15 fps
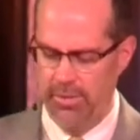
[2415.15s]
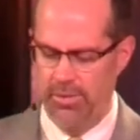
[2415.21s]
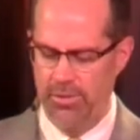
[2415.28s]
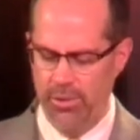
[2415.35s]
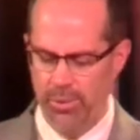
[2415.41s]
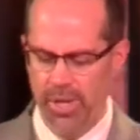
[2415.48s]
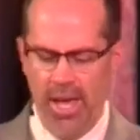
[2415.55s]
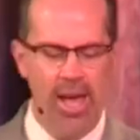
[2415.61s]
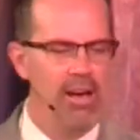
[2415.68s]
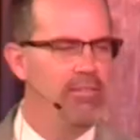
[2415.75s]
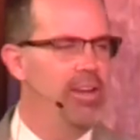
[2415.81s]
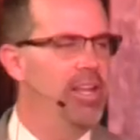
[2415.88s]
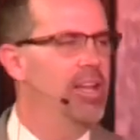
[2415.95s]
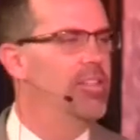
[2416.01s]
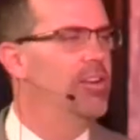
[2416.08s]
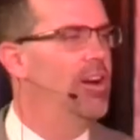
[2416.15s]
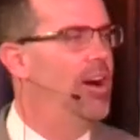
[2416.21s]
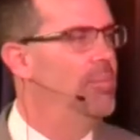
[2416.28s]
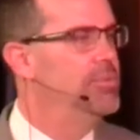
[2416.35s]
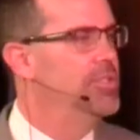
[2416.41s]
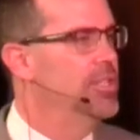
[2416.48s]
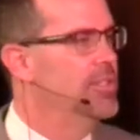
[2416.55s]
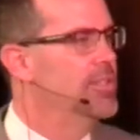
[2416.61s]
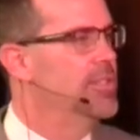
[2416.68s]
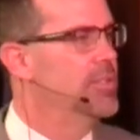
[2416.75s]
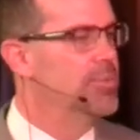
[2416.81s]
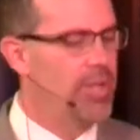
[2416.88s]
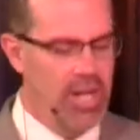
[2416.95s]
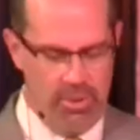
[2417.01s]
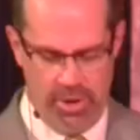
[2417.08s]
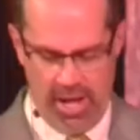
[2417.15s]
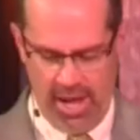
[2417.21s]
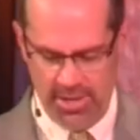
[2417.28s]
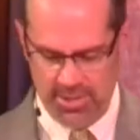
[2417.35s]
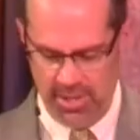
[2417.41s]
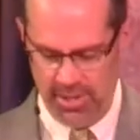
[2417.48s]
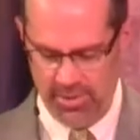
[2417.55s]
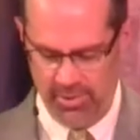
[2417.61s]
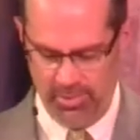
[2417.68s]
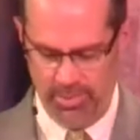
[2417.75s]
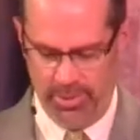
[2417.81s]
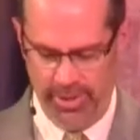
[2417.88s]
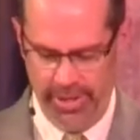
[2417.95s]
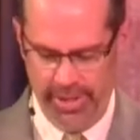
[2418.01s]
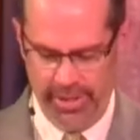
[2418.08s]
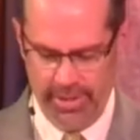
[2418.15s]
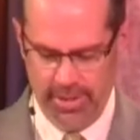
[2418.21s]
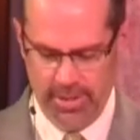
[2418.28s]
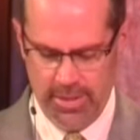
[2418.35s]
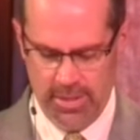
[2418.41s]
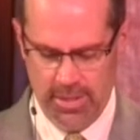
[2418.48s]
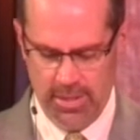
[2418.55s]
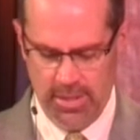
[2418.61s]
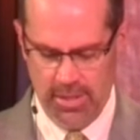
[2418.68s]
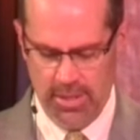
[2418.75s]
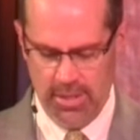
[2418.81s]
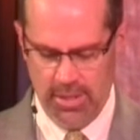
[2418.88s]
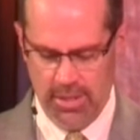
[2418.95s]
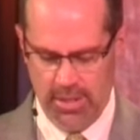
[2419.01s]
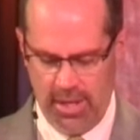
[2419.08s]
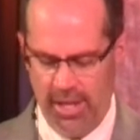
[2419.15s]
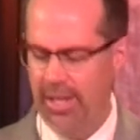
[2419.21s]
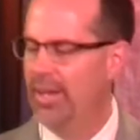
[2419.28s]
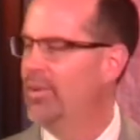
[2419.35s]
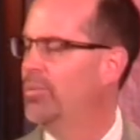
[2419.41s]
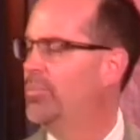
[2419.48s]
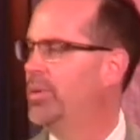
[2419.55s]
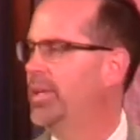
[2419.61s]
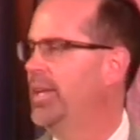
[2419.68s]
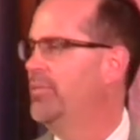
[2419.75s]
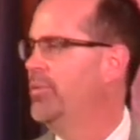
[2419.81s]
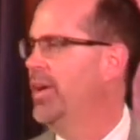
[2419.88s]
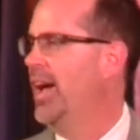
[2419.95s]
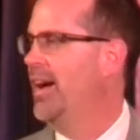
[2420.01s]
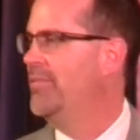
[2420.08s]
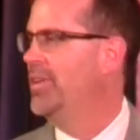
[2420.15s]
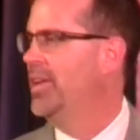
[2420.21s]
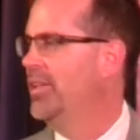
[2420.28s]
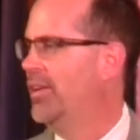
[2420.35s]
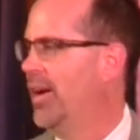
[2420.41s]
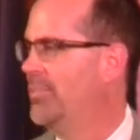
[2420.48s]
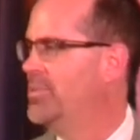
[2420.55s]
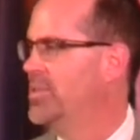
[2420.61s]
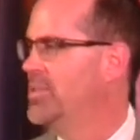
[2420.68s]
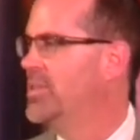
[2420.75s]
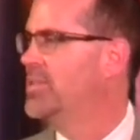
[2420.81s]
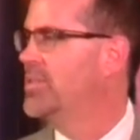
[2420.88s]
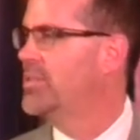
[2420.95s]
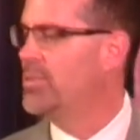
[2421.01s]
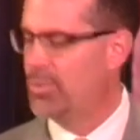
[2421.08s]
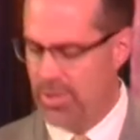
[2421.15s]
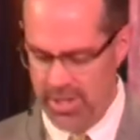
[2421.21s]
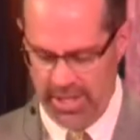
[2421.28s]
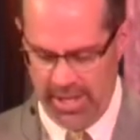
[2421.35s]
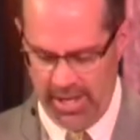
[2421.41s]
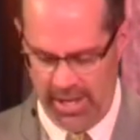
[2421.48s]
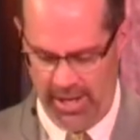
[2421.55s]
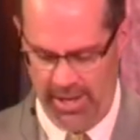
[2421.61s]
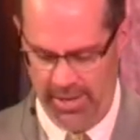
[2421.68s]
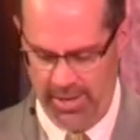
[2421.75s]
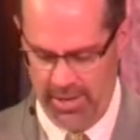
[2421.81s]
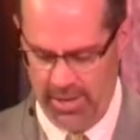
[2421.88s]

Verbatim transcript: Do we have any other options? Is what I would ask you this morning. I, I don't believe we have any other options. This is the Word of God.